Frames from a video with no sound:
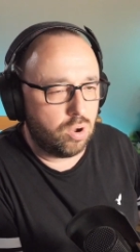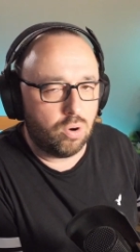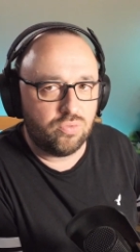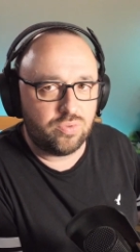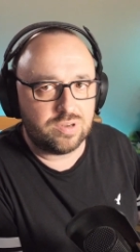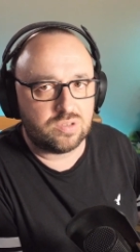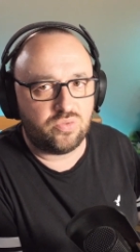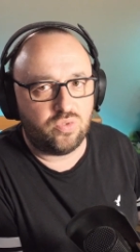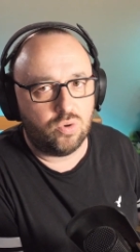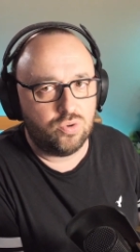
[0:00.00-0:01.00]
offers
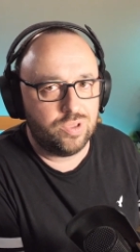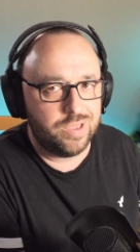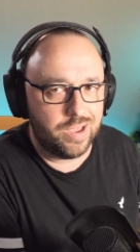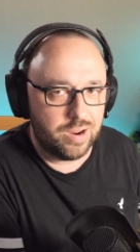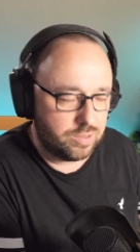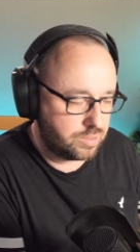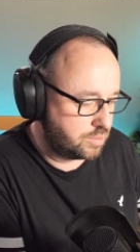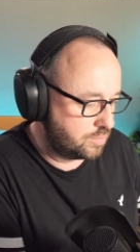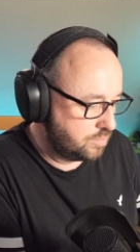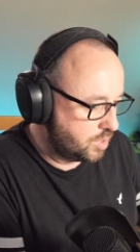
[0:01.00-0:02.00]
for
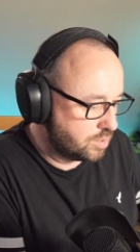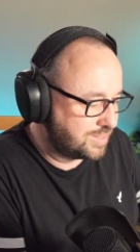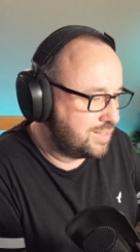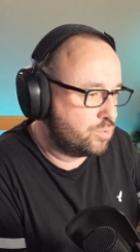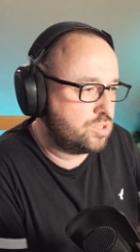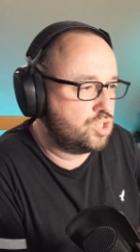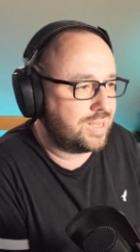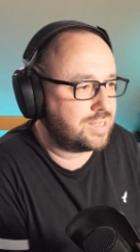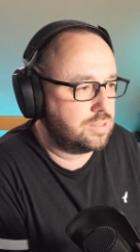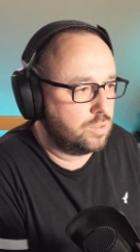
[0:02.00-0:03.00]
years because there is
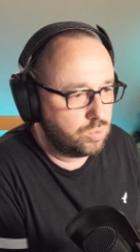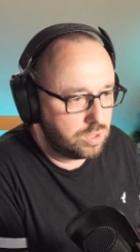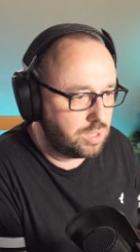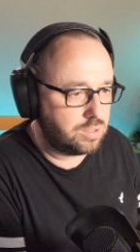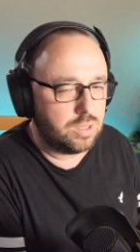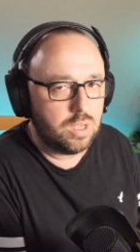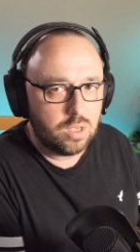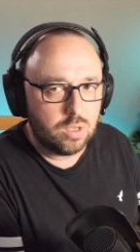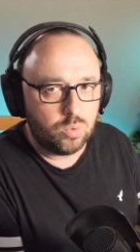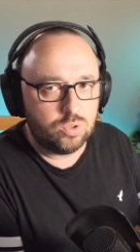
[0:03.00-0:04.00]
just no need.
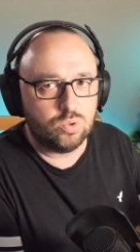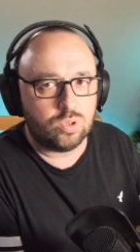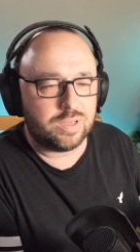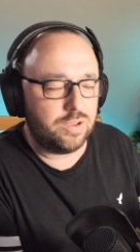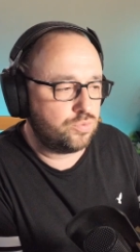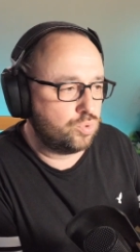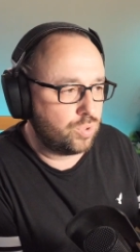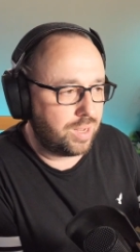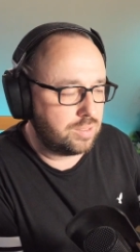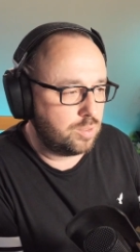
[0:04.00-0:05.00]
We do not have to
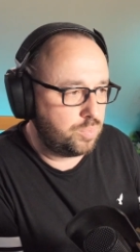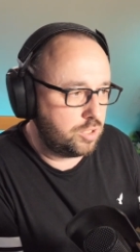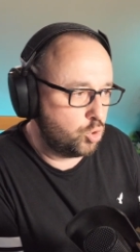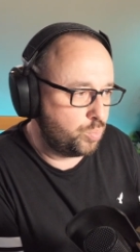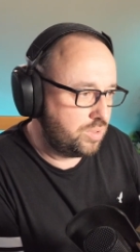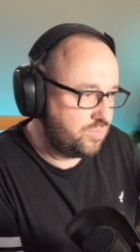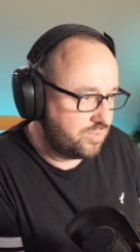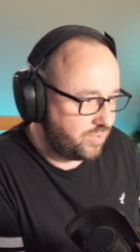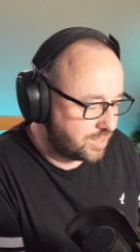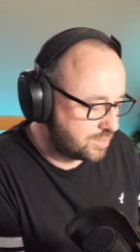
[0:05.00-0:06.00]
run the PID loop
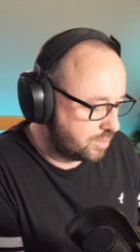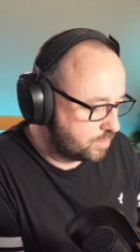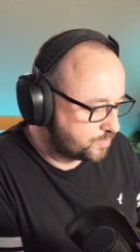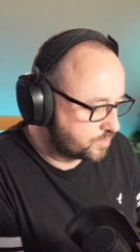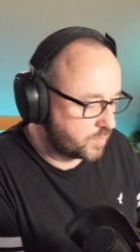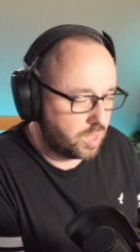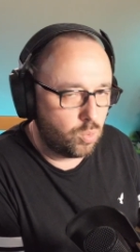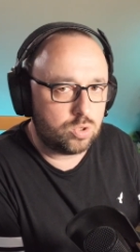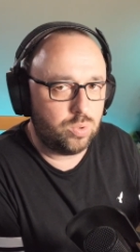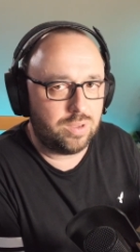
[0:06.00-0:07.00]
even faster uh,
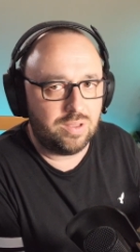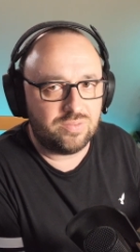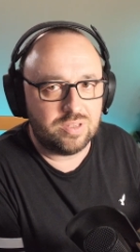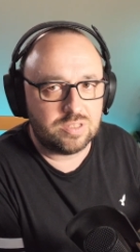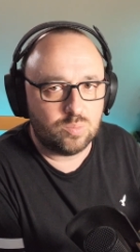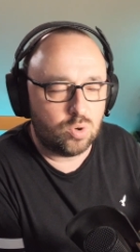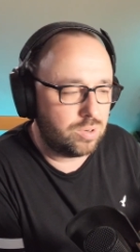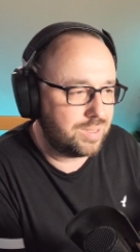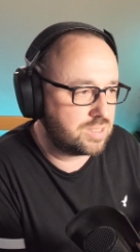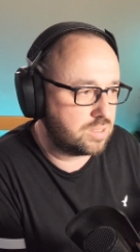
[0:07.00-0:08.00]
what we have is more
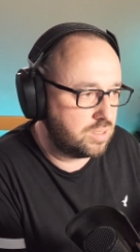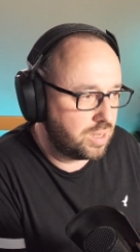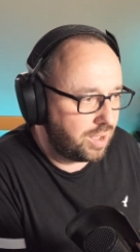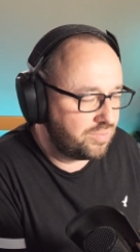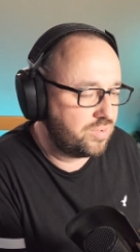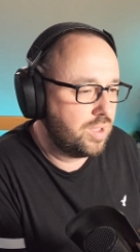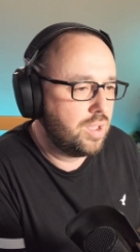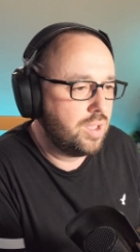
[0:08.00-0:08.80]
or less enough